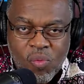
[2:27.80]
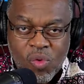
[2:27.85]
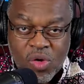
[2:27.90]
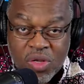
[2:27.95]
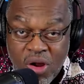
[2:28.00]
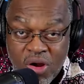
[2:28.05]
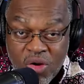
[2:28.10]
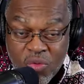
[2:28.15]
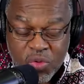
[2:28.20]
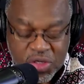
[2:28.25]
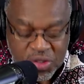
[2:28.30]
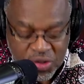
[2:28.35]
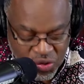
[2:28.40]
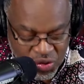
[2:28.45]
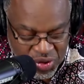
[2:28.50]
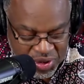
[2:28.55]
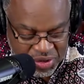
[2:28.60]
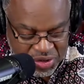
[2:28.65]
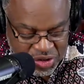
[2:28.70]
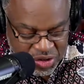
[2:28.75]
what are we
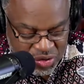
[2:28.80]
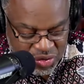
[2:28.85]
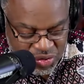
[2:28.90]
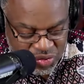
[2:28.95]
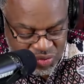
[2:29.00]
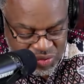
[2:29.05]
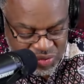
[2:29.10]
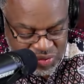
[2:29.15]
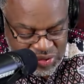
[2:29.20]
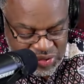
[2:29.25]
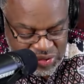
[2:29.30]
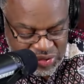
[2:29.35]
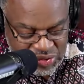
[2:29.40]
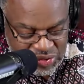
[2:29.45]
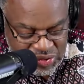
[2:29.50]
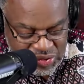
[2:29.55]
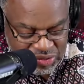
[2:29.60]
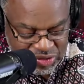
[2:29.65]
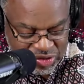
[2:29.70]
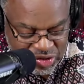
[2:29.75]
going to
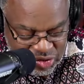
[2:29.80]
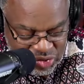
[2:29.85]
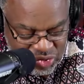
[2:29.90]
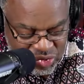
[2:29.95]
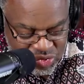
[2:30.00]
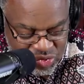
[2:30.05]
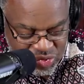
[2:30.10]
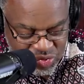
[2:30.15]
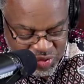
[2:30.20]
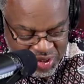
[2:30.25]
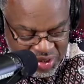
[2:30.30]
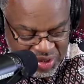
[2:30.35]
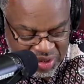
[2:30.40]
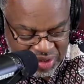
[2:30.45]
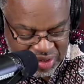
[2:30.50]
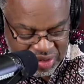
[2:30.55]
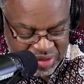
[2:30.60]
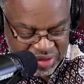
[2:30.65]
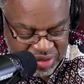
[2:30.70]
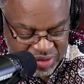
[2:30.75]
do
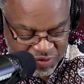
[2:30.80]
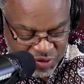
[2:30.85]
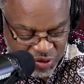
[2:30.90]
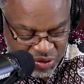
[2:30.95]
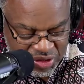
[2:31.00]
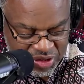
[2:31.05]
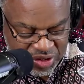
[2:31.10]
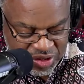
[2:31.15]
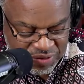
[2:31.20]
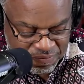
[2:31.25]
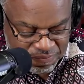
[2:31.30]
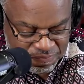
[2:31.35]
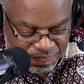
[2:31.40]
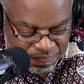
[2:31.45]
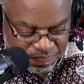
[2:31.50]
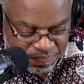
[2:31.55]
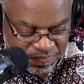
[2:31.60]
with the verse?